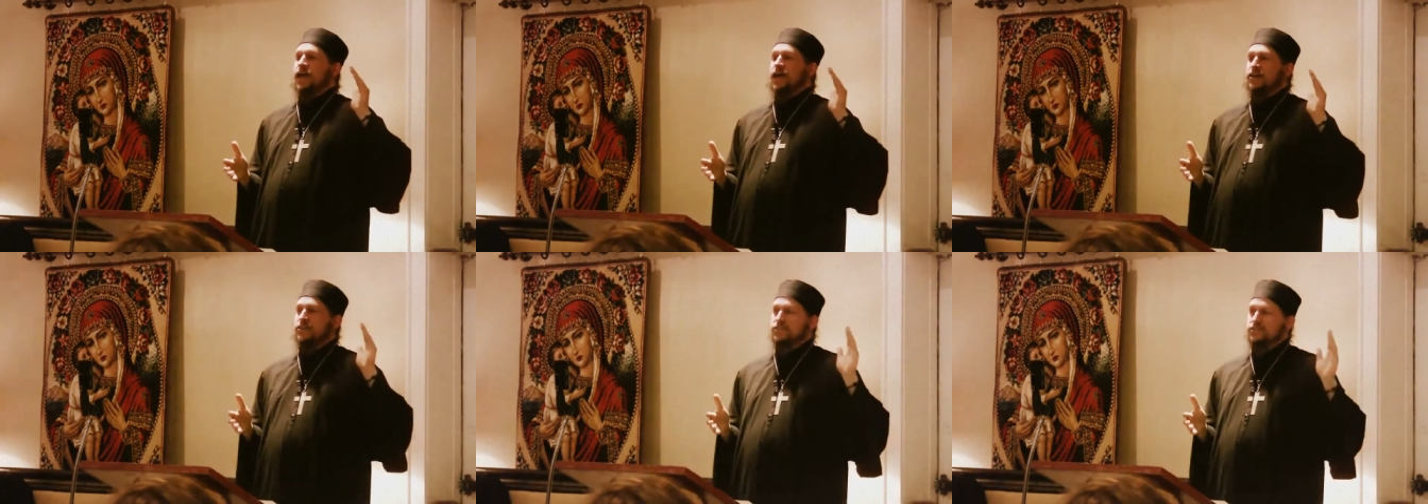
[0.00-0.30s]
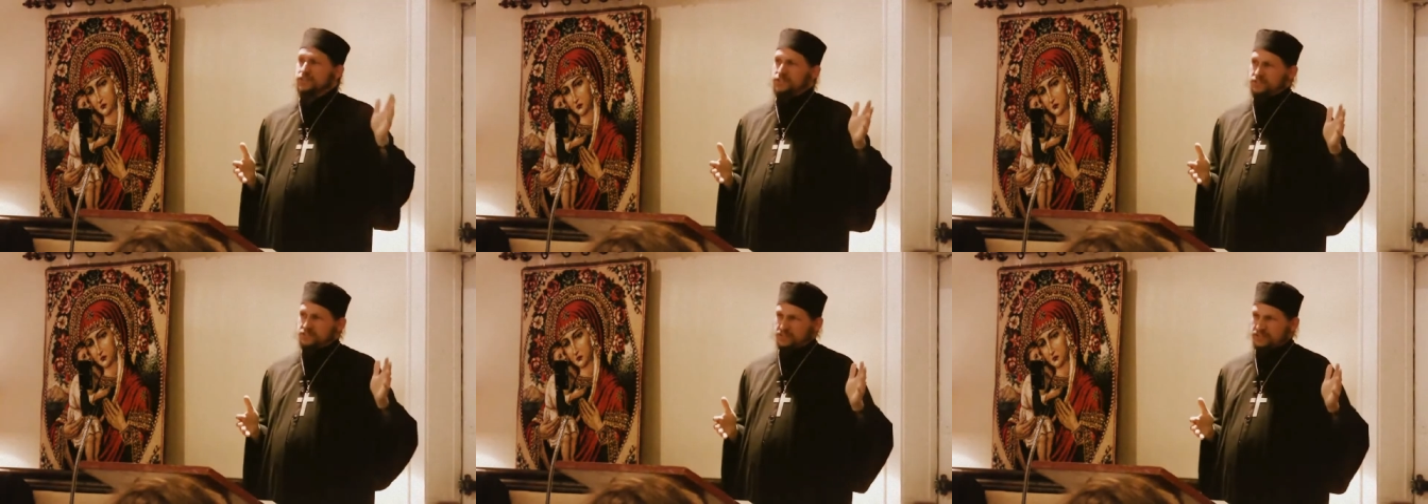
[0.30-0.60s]

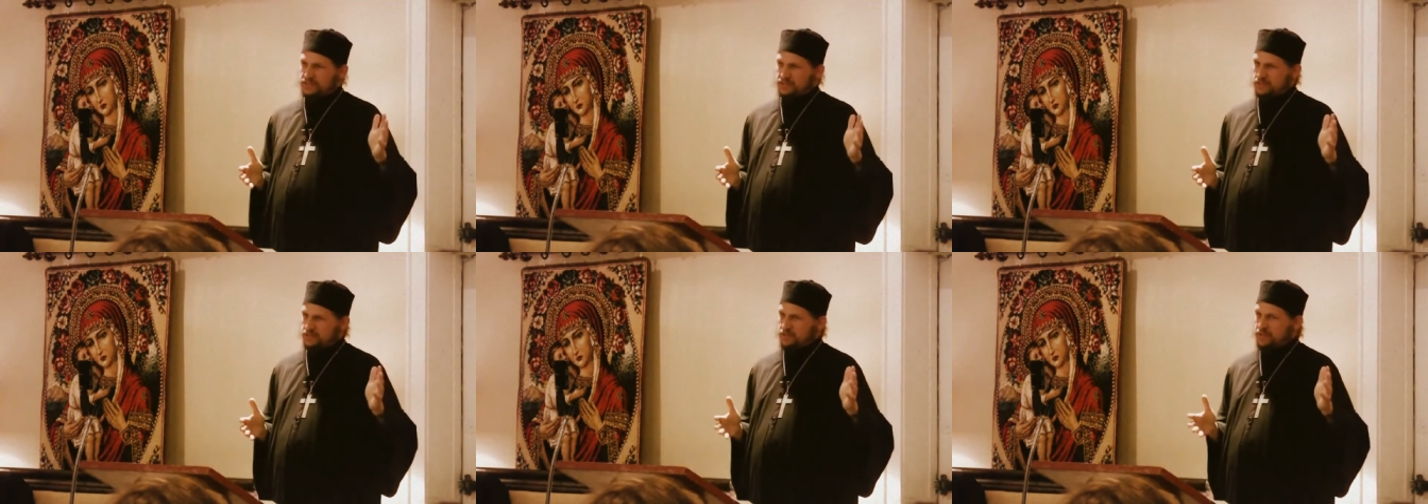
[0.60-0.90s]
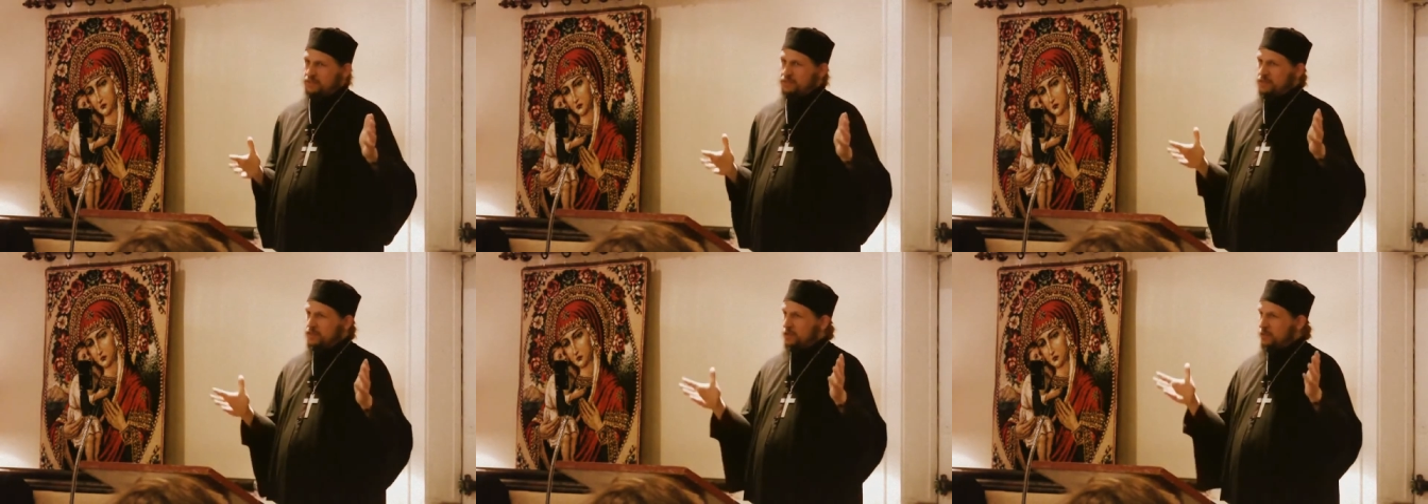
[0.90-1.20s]
ethnicism,
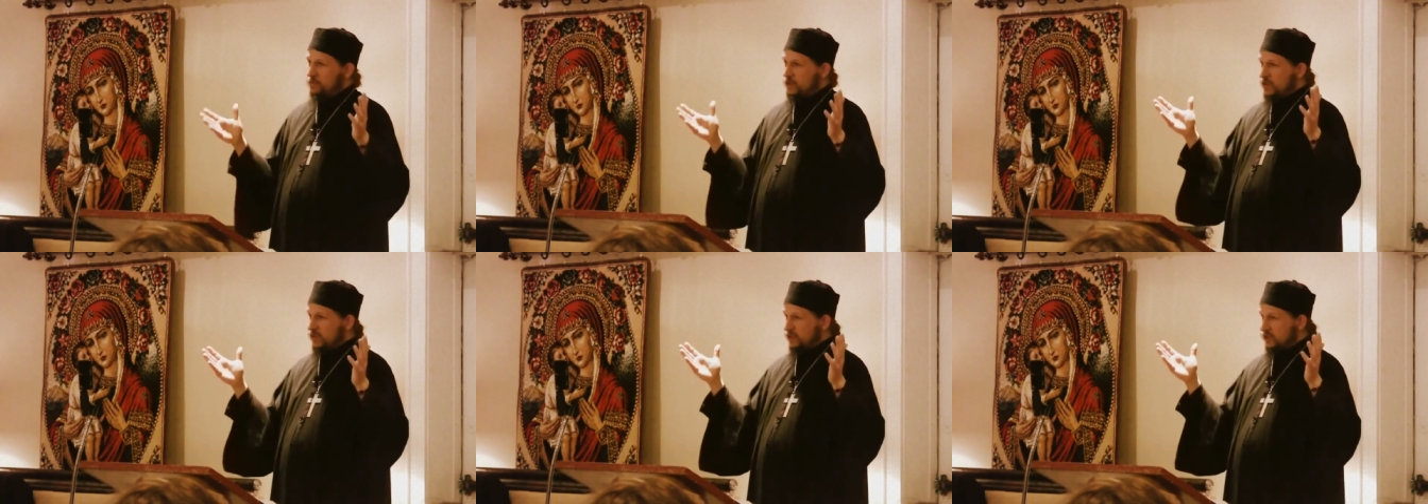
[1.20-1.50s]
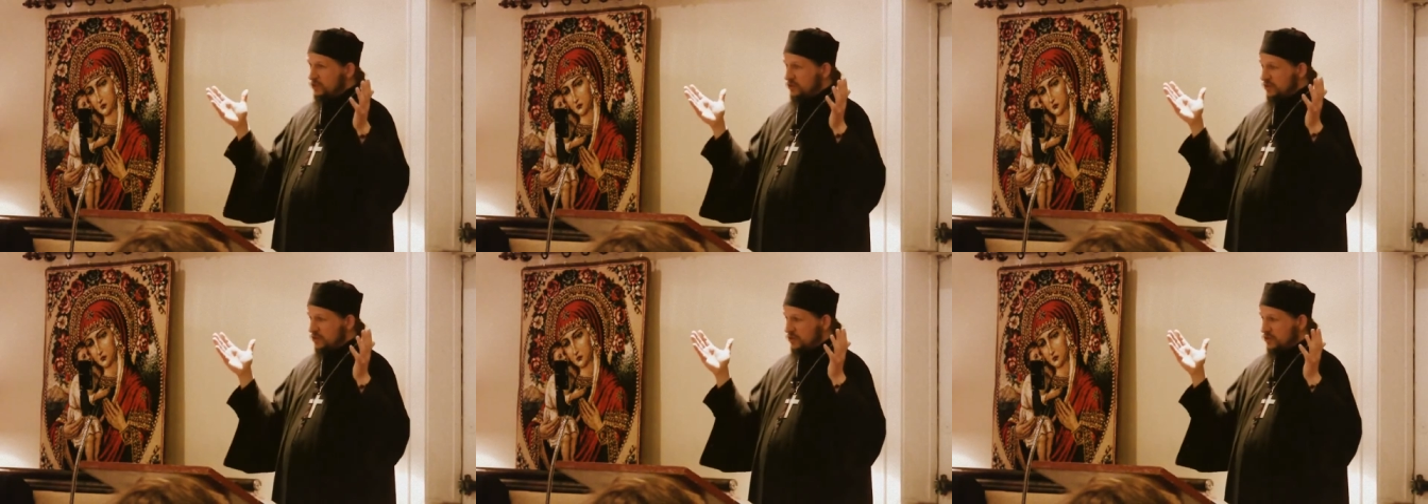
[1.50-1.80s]
something that we
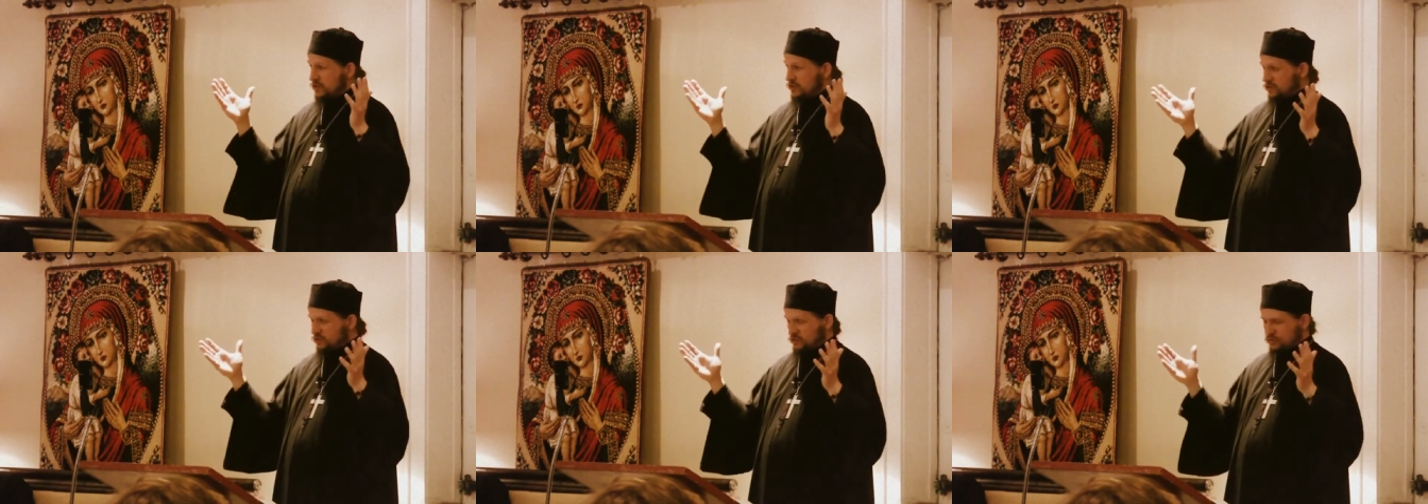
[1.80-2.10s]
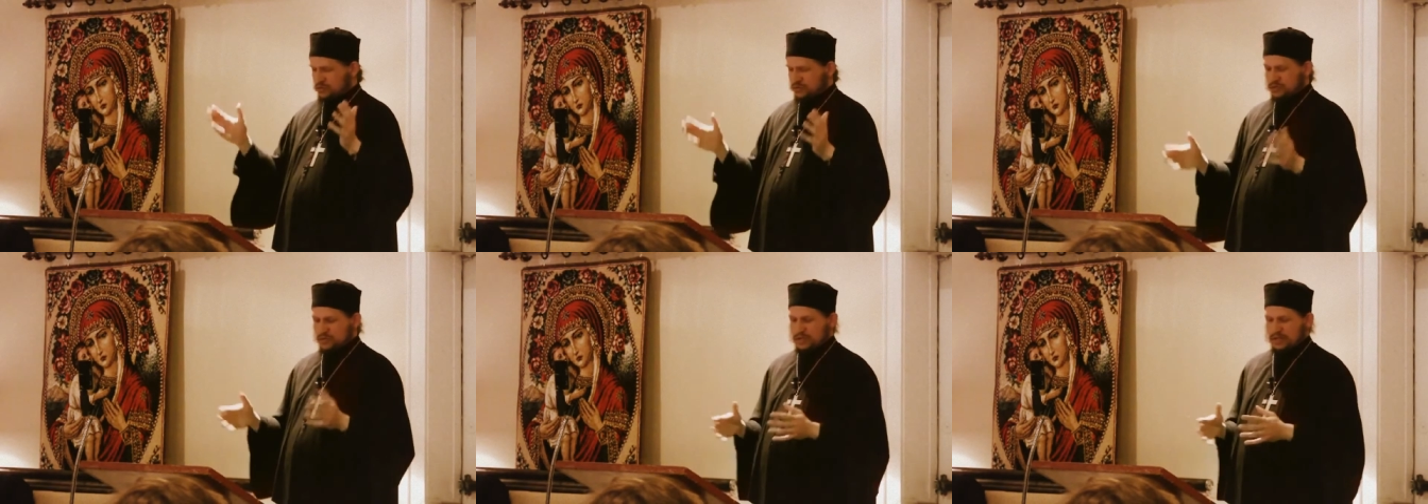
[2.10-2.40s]
could
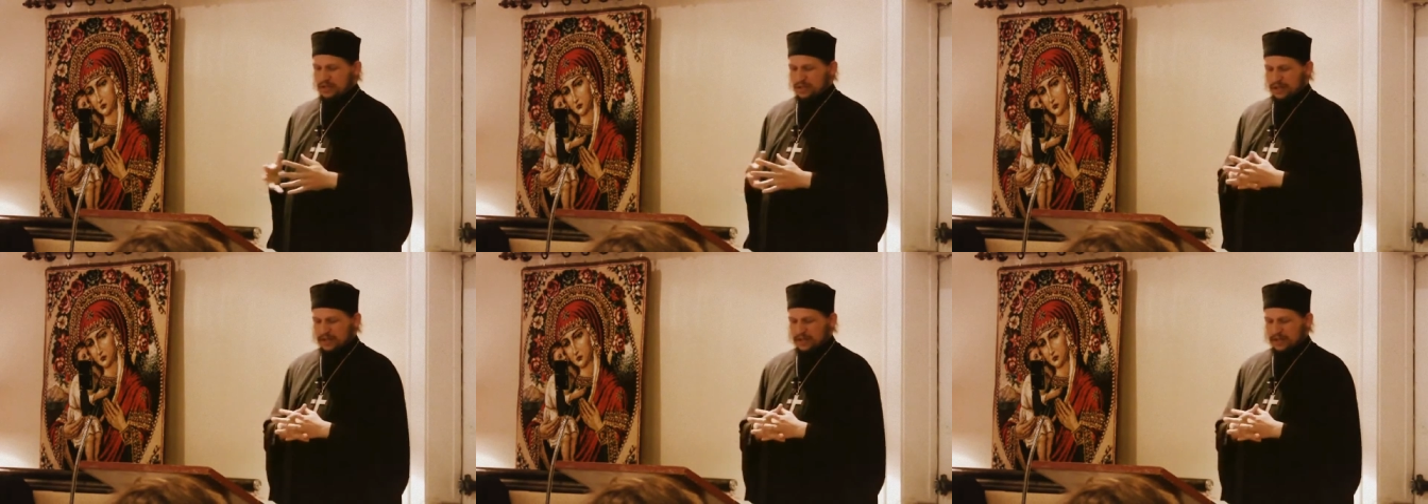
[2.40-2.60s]
use